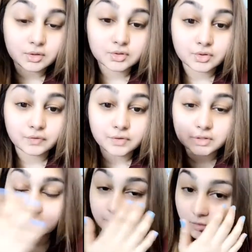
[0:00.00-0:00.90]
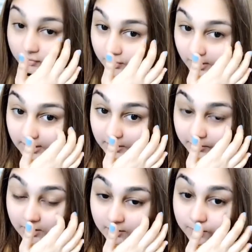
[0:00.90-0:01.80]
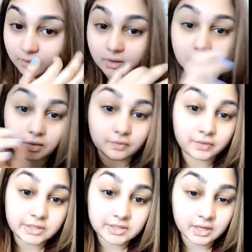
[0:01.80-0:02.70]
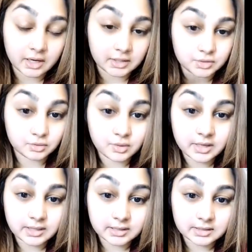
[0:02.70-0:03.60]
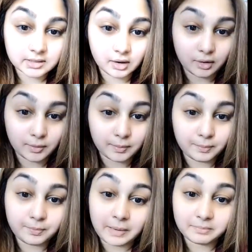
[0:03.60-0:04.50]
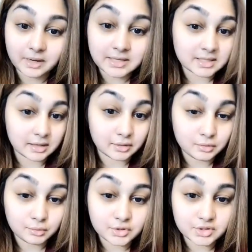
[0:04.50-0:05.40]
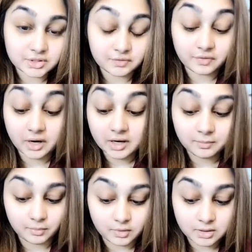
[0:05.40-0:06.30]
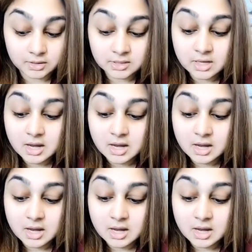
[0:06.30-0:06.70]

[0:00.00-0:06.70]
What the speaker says: So first of all, for any makeup look, the first thing I do is prep my skin, which is very important.